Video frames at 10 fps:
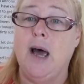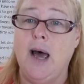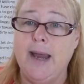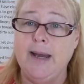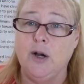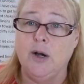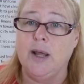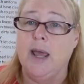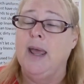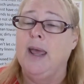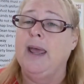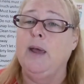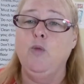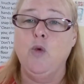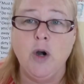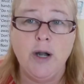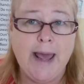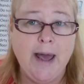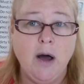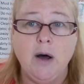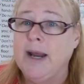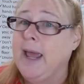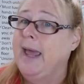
tired and worn out,